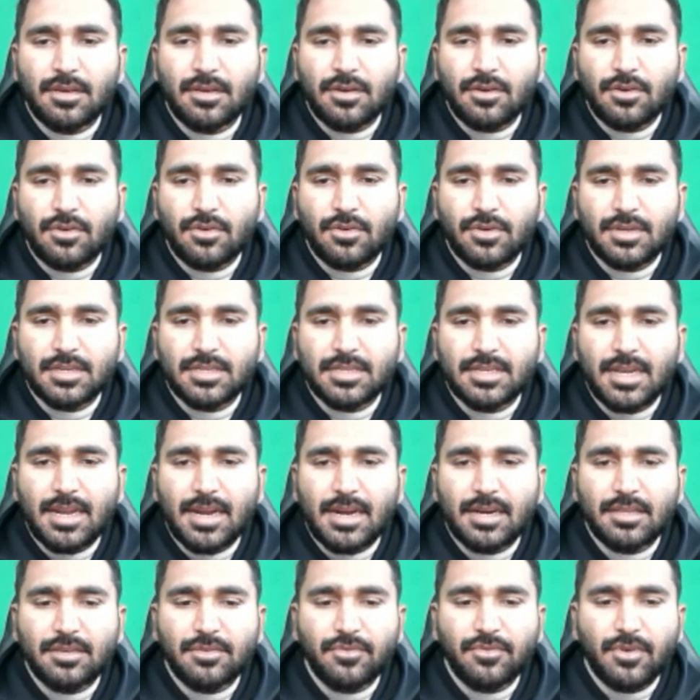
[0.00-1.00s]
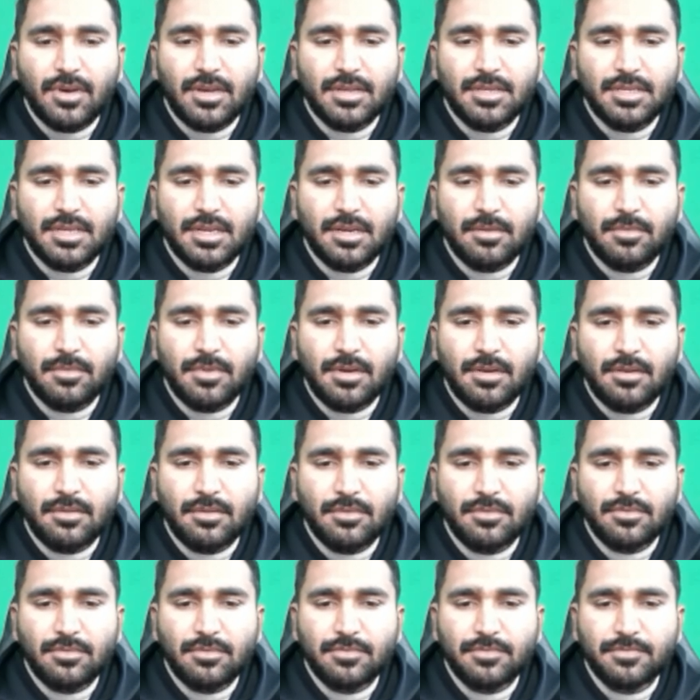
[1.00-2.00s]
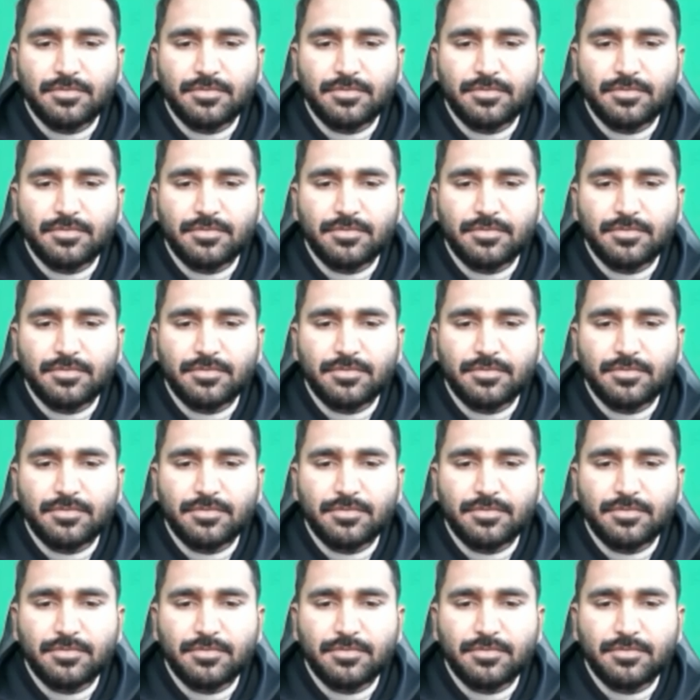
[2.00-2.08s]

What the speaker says: Okay, select the first table.